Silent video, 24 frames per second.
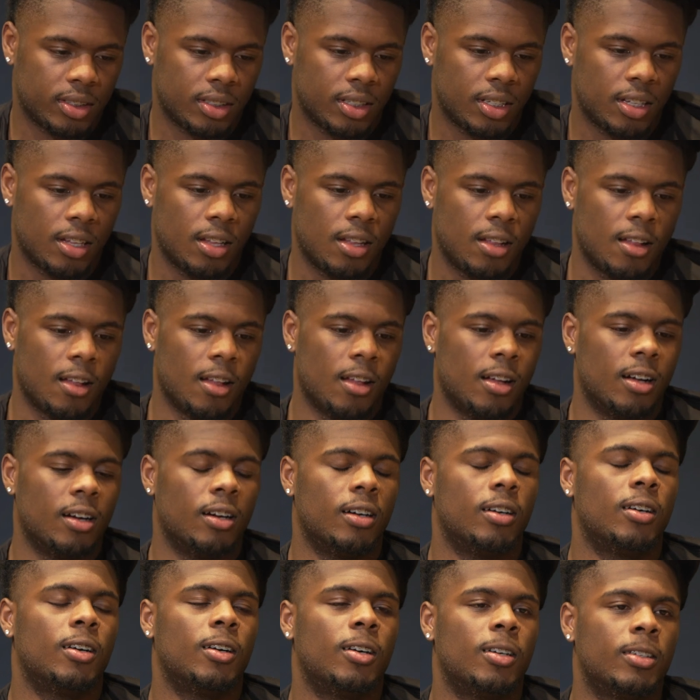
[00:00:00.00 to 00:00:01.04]
career?
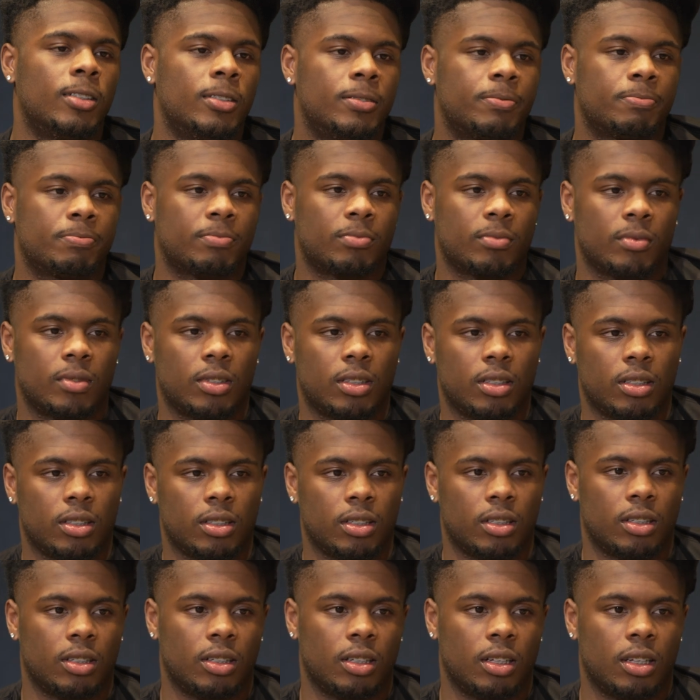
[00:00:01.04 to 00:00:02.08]
How important
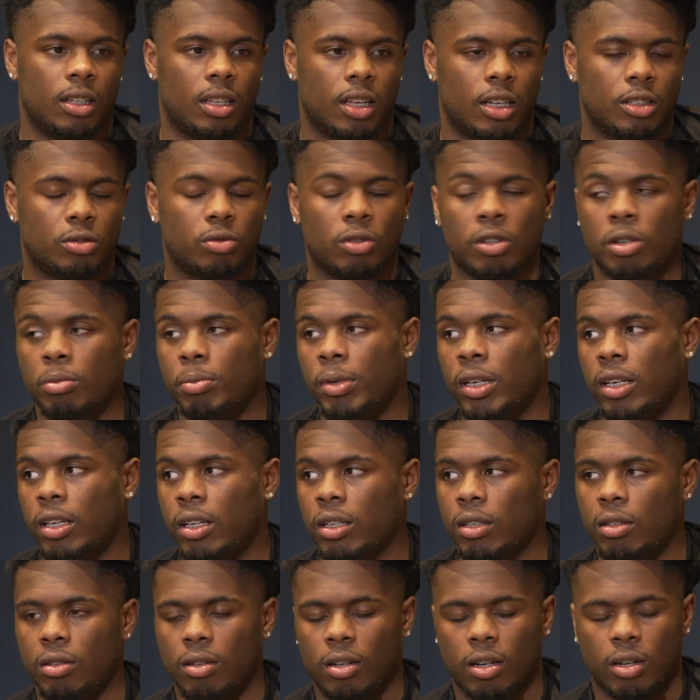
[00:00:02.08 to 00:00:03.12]
is that? It's real
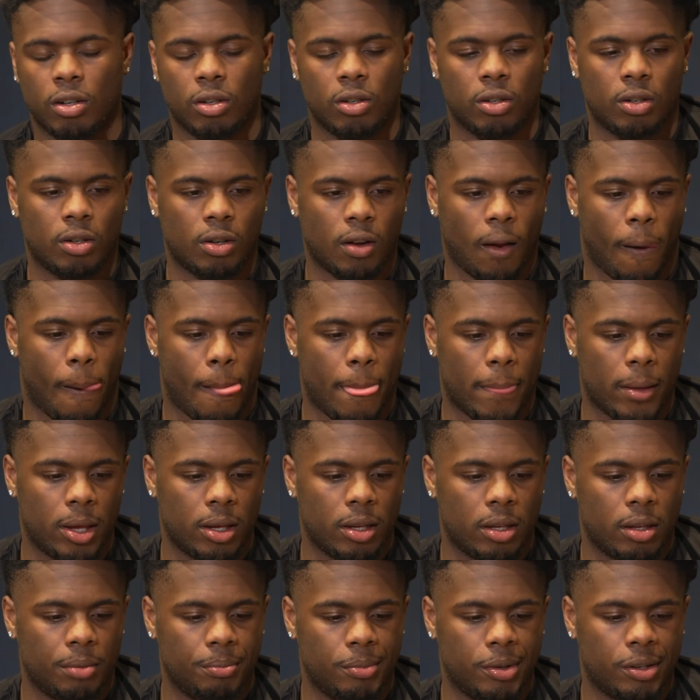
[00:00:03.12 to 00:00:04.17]
big,
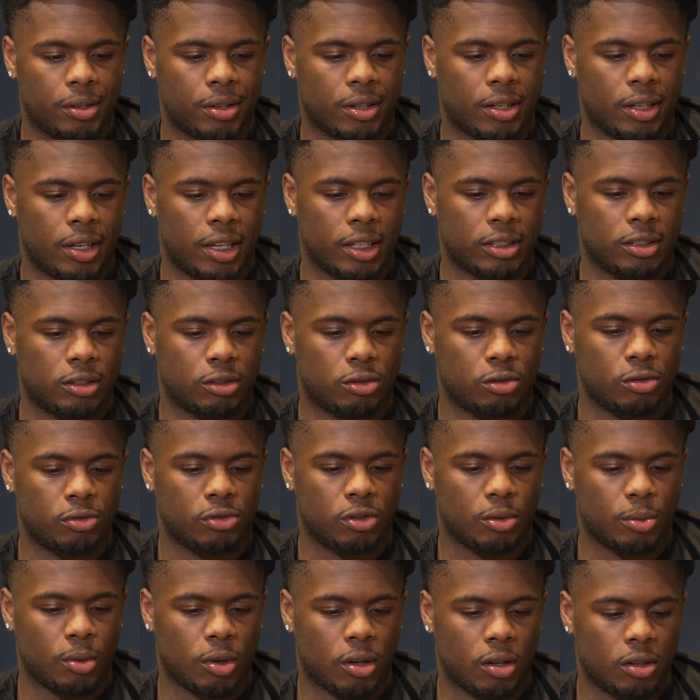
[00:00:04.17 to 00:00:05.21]
Building connections through
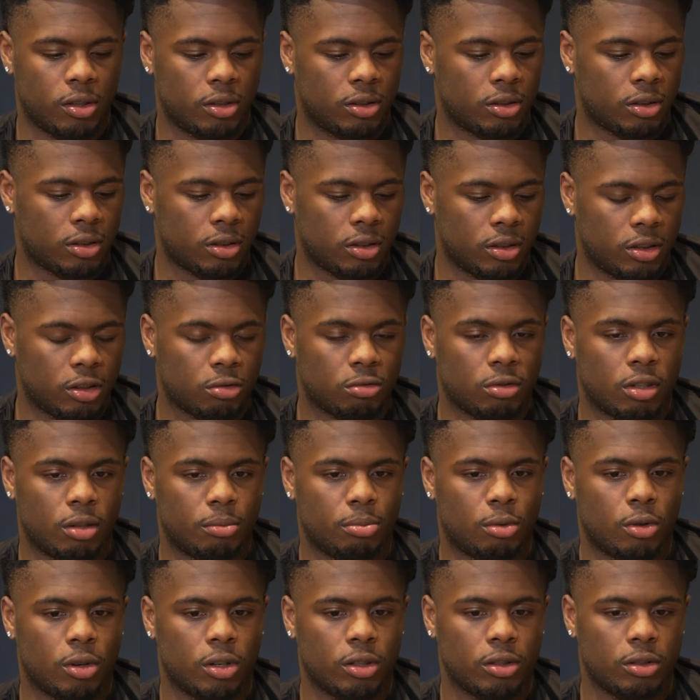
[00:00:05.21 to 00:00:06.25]
football is real
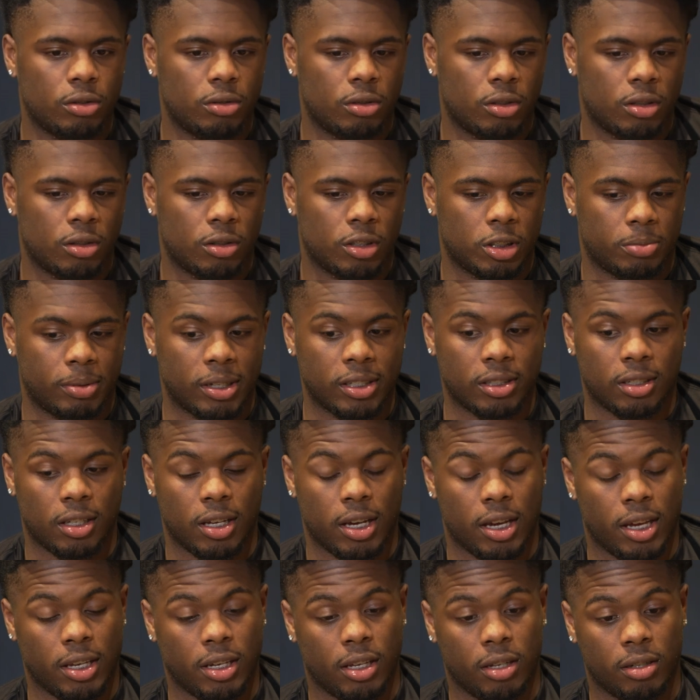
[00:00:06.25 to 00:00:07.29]
important, especially
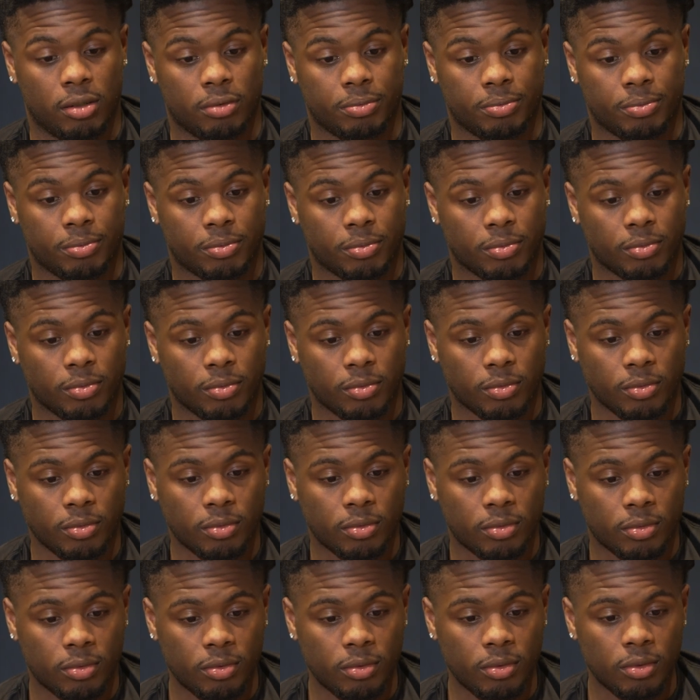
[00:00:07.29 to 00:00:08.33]
at A&M.
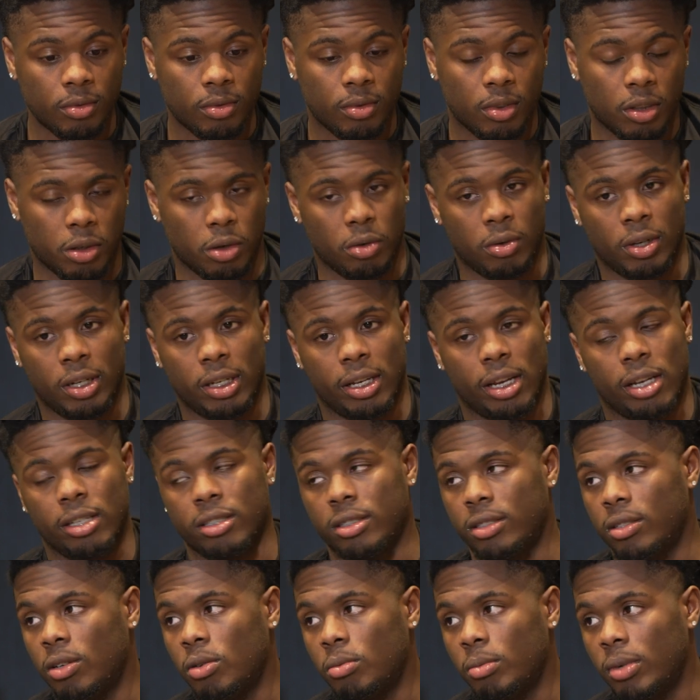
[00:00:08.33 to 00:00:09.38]
Knowing that
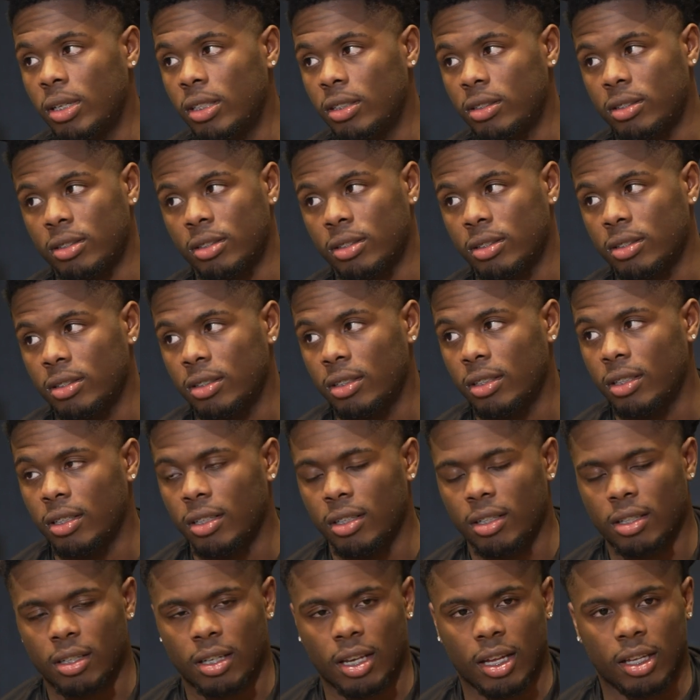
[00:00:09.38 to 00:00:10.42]
it's so much
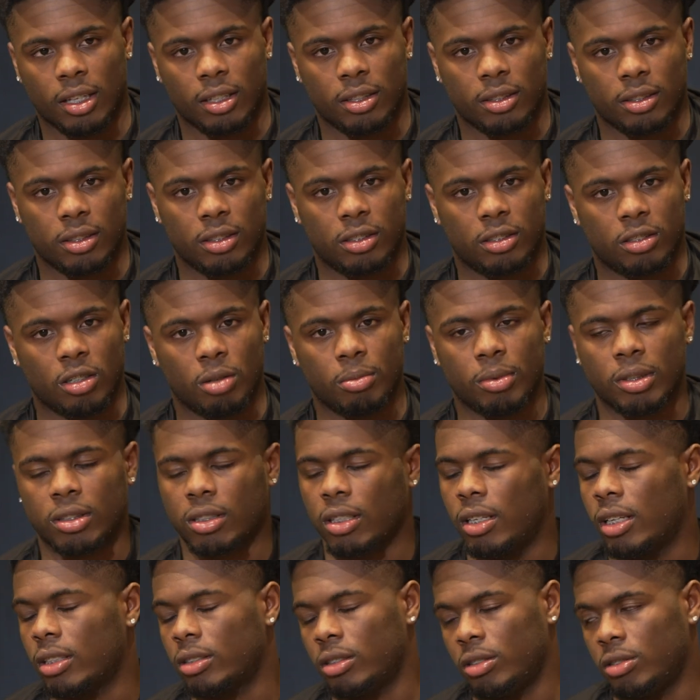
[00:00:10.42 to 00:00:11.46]

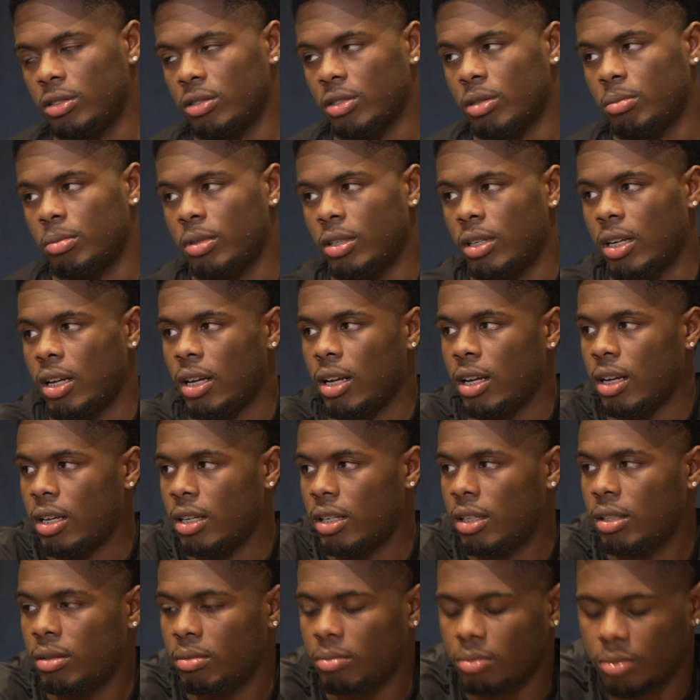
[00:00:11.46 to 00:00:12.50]
connections you can build at
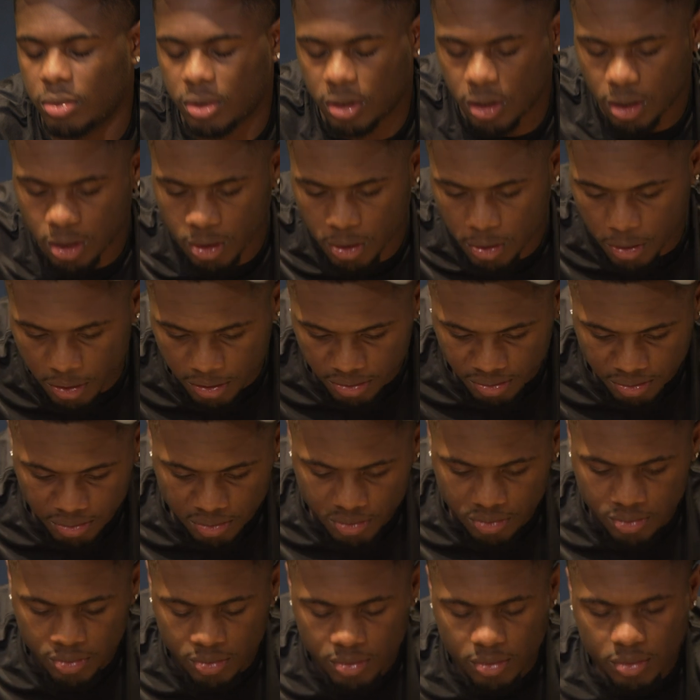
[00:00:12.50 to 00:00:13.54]
A&M. So,
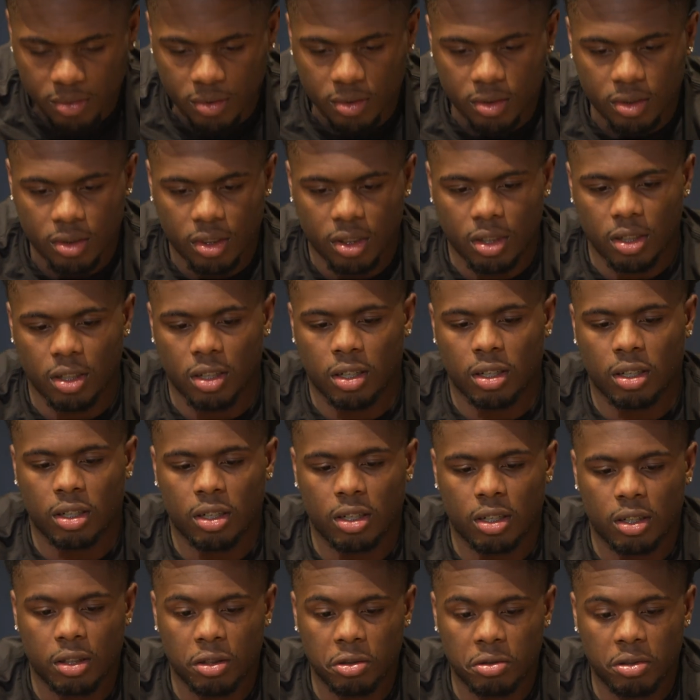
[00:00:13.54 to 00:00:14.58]

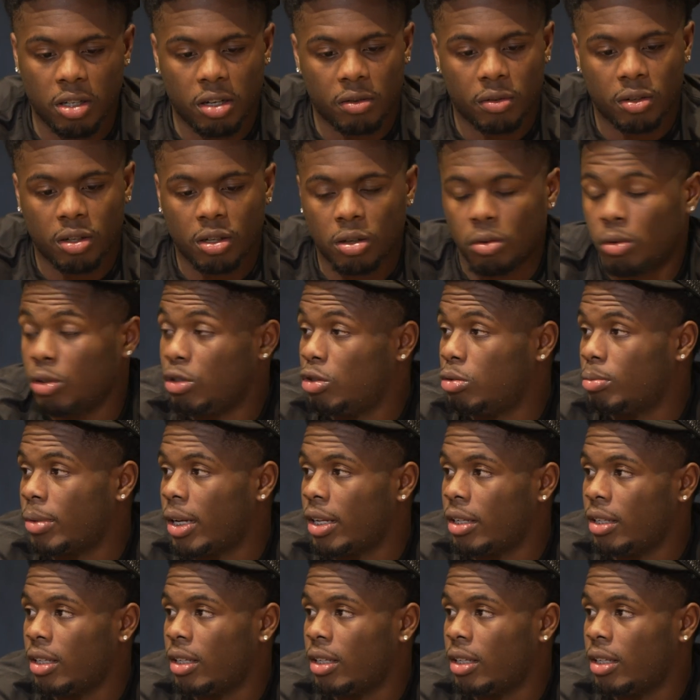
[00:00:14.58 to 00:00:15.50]
you never know what you might